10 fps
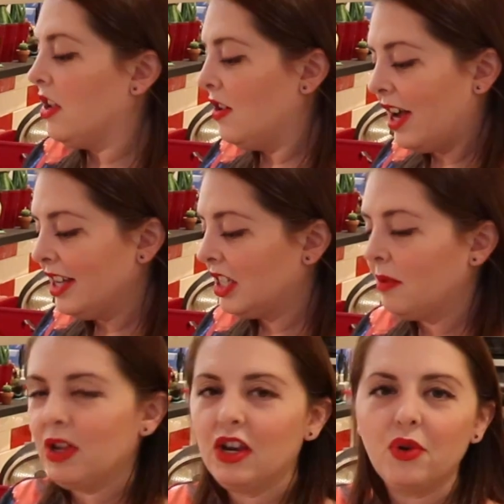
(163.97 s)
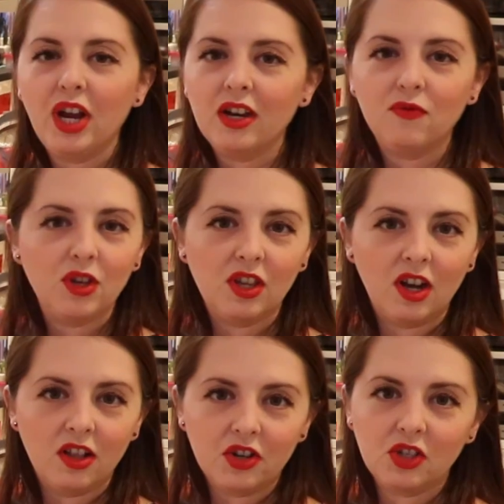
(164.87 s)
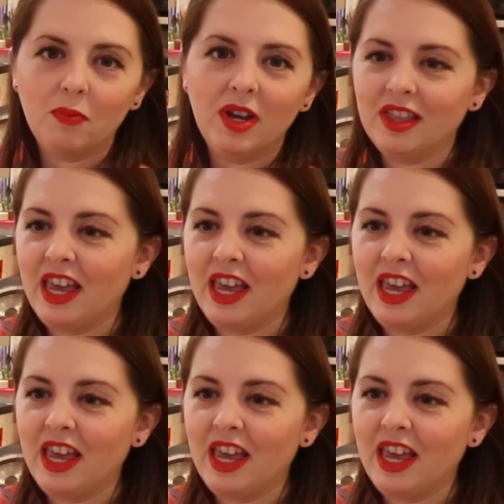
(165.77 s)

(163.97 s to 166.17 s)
you guys can be creative with the colors you pick.